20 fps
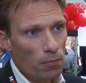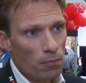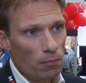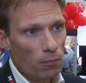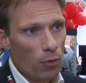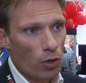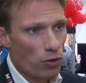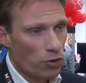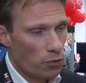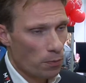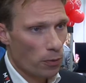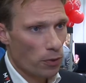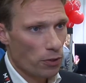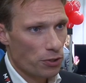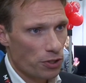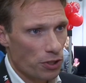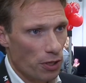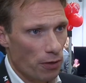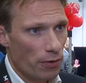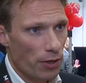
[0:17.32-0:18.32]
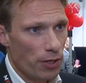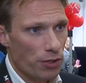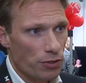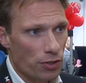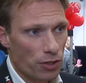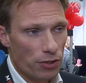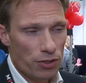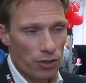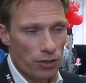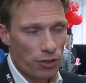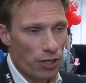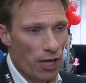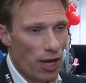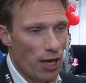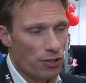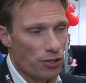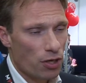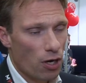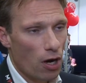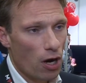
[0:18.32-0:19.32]
motorsport series such as
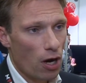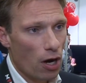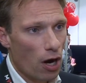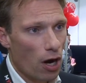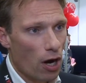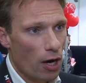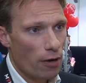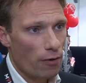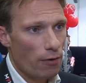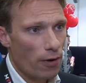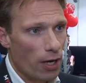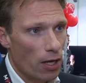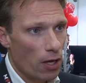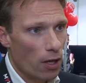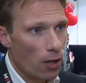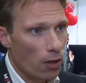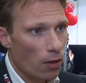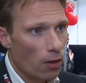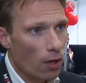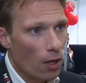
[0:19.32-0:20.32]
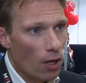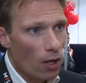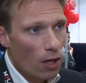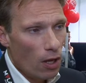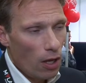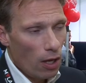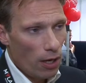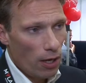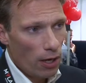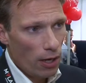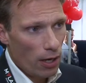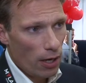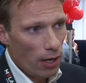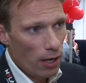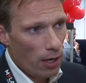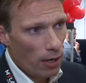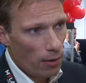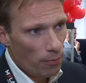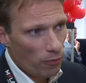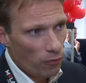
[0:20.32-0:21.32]
NASCAR,
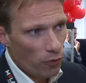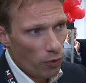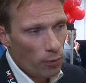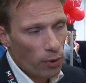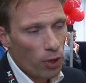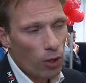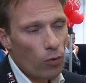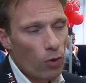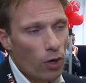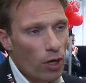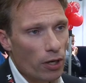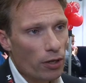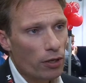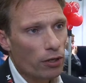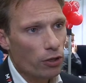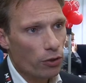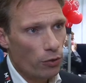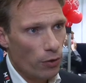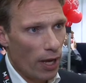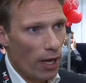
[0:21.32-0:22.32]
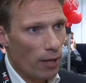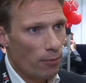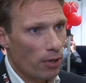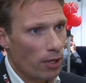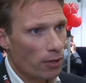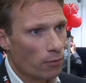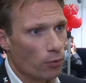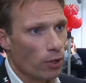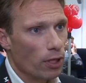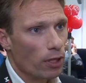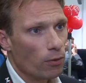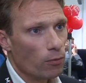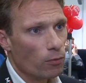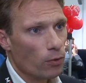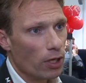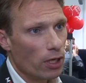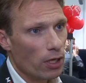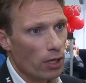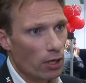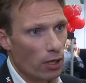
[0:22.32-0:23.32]
IRL, Formula One, you name it.
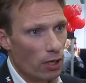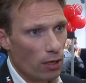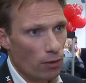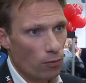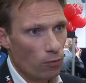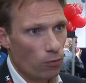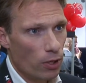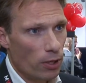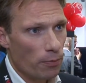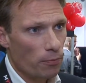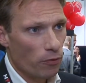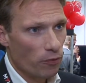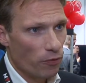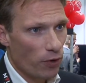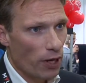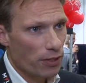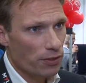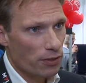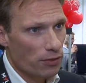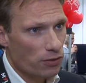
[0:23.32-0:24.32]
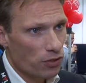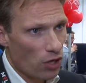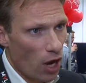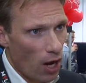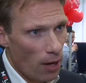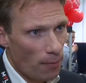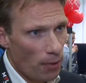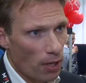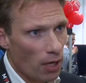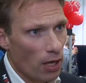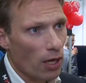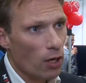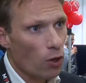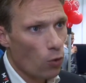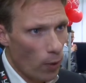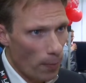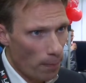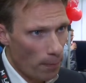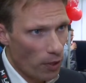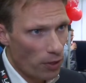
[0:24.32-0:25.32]
We provide the timing
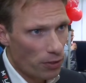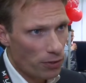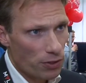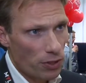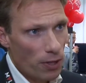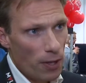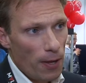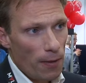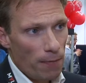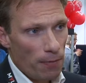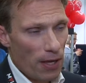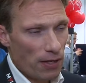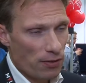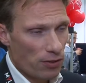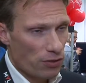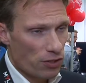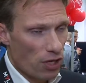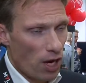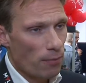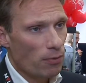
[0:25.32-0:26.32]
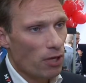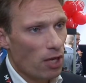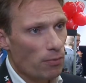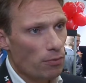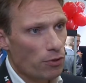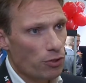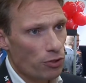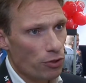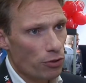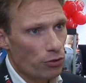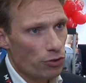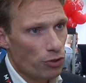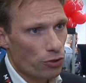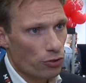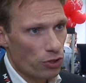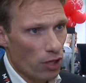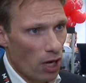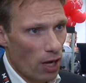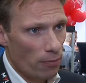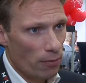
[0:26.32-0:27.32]
equipment that the timekeepers use to
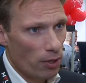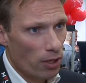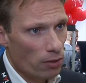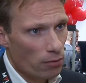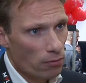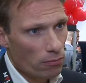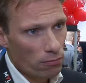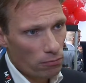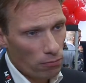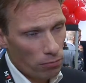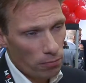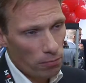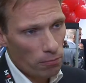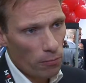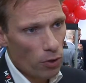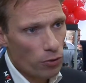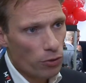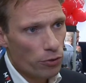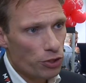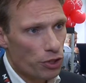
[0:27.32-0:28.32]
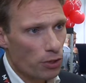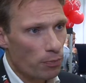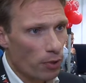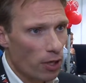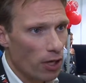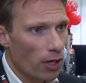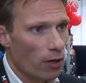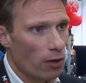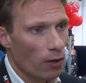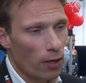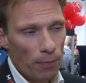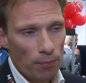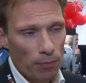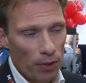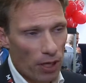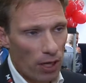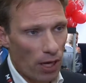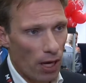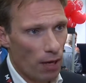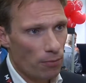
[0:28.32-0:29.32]
time it. MotoGP,
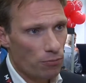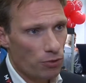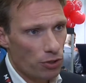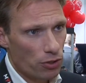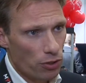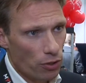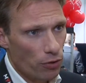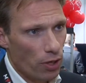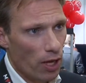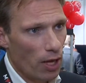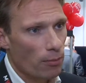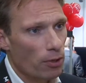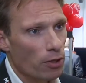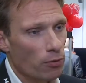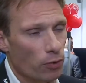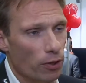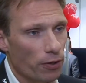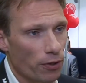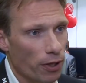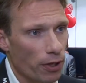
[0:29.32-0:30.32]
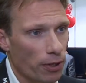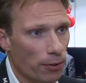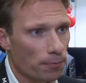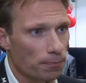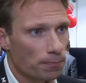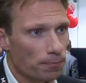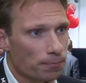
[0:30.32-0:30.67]
Olympic Games, you name it, we're there.